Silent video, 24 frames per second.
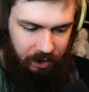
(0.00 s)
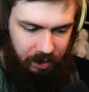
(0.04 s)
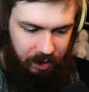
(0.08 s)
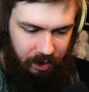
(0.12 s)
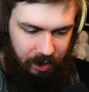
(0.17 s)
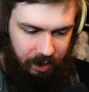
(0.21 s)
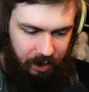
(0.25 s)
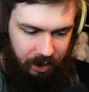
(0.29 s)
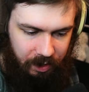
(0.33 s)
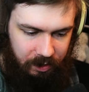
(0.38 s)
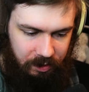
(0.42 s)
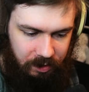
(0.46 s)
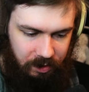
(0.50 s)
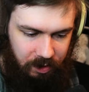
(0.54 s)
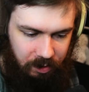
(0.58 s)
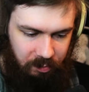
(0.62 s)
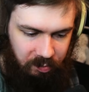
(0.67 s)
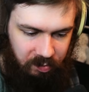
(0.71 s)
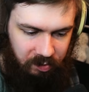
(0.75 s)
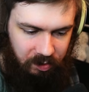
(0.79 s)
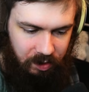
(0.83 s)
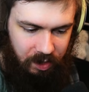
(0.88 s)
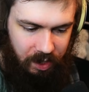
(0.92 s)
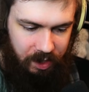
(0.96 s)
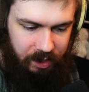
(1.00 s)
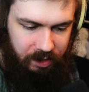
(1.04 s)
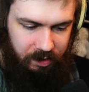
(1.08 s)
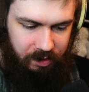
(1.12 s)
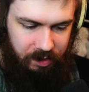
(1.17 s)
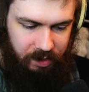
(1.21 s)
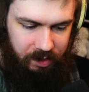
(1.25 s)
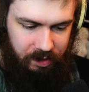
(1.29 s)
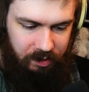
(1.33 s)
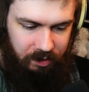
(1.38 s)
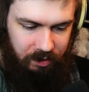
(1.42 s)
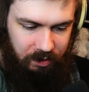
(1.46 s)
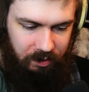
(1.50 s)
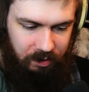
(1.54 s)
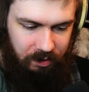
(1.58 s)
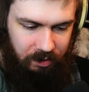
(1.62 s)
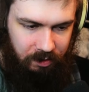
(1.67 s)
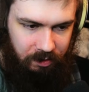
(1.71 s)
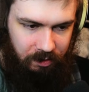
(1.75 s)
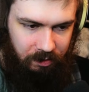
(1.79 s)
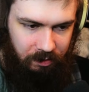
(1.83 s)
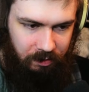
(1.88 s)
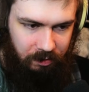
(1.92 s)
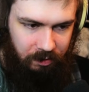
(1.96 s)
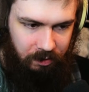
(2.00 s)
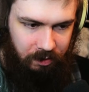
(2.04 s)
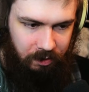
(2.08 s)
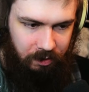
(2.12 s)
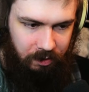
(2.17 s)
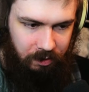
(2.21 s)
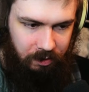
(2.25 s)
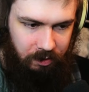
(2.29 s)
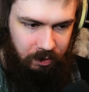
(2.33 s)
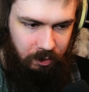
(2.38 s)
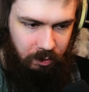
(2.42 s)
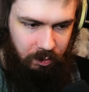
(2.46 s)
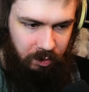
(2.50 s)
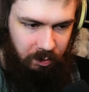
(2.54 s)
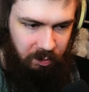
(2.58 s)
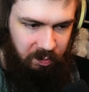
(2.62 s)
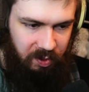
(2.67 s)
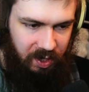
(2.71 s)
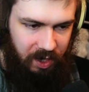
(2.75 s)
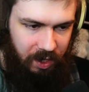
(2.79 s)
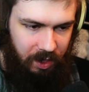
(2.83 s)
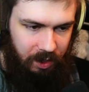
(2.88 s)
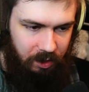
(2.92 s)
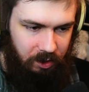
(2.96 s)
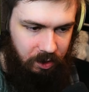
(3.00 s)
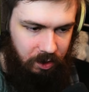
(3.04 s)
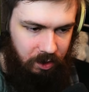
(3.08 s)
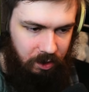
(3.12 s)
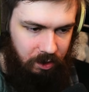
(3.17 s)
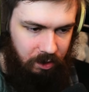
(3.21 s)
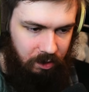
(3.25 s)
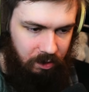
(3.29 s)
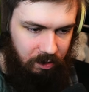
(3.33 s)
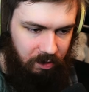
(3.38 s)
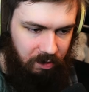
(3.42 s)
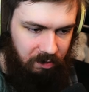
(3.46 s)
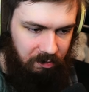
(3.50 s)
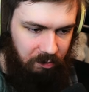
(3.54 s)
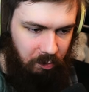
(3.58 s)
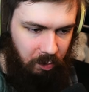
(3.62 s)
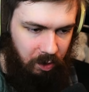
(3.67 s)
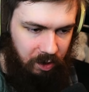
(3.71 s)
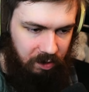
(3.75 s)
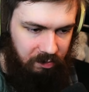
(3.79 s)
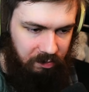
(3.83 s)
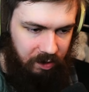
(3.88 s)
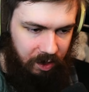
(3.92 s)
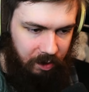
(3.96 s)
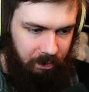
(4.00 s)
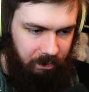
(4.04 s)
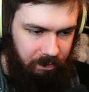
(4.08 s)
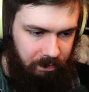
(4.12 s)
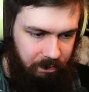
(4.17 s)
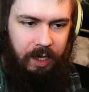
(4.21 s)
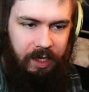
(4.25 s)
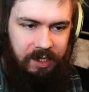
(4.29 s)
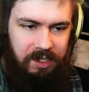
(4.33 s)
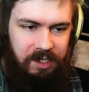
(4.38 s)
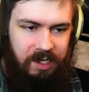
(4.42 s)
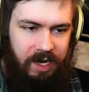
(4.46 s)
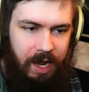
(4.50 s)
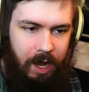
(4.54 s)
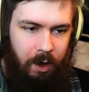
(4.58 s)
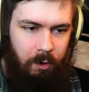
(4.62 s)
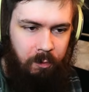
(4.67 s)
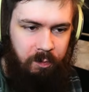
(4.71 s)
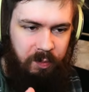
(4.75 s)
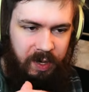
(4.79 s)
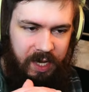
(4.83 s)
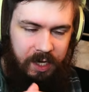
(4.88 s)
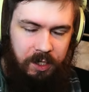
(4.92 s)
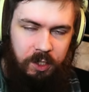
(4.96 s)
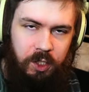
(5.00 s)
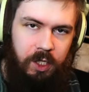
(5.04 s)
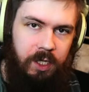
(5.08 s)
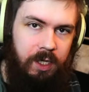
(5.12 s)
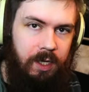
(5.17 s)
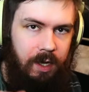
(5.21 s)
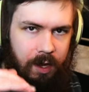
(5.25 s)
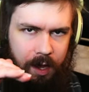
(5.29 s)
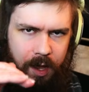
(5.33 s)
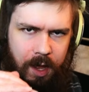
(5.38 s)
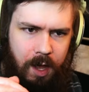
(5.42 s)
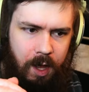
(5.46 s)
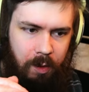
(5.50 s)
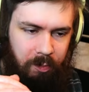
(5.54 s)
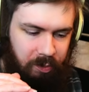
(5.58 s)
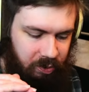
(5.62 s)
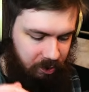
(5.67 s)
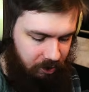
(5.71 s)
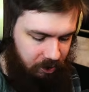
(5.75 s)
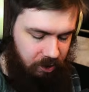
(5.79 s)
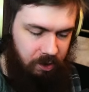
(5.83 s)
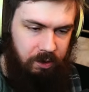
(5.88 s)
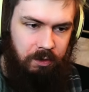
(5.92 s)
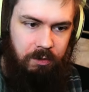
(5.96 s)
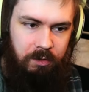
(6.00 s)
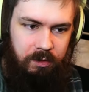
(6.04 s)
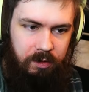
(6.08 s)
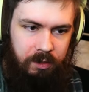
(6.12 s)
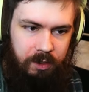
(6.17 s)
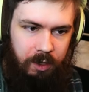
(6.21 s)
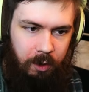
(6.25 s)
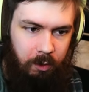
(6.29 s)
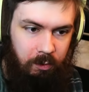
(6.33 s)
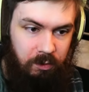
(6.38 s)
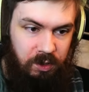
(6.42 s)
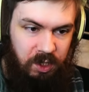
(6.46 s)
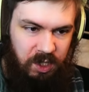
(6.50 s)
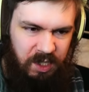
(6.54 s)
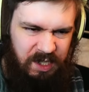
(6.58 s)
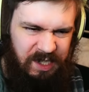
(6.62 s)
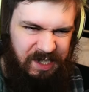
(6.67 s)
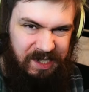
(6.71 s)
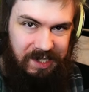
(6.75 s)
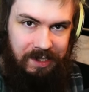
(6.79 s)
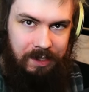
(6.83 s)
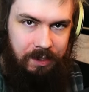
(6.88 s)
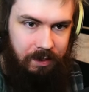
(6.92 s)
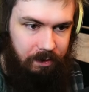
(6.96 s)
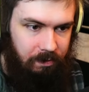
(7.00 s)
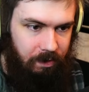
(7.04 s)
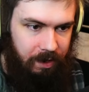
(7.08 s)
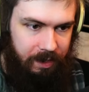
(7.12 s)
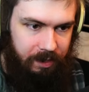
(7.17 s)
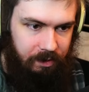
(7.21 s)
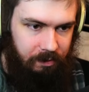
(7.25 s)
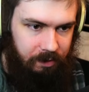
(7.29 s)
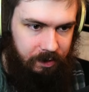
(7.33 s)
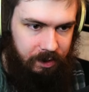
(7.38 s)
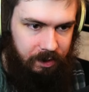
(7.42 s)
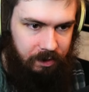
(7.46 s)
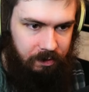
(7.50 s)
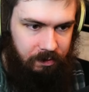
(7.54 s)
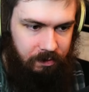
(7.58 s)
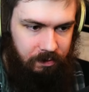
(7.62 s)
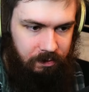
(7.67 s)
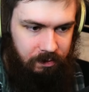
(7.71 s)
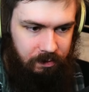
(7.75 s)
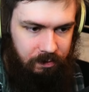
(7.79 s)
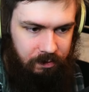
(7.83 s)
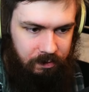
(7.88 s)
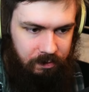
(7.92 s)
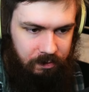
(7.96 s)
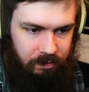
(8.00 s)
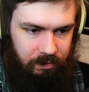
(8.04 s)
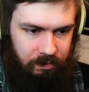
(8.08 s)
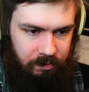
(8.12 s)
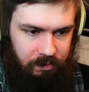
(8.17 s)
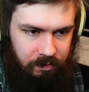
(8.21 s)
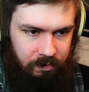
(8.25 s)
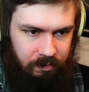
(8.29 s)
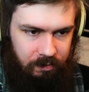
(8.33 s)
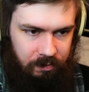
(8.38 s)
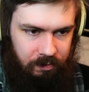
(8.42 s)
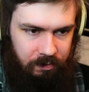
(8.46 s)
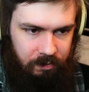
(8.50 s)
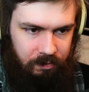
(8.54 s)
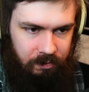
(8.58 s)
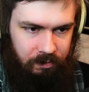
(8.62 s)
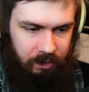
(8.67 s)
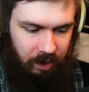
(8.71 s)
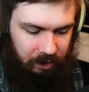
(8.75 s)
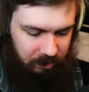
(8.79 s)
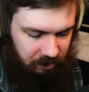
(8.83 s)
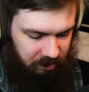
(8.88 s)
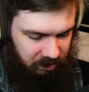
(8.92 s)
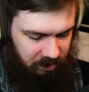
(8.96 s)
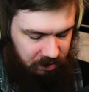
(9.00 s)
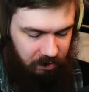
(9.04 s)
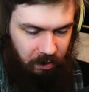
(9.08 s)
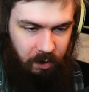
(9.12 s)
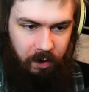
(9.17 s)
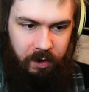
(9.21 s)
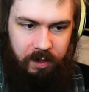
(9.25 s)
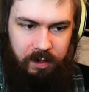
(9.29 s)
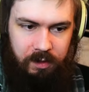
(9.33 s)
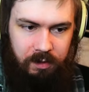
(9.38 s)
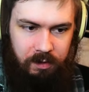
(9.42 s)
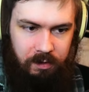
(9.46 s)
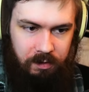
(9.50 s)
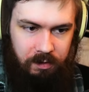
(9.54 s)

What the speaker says: and apply this to the pitch of one of them. It's now pitching up to the note just slightly at the start.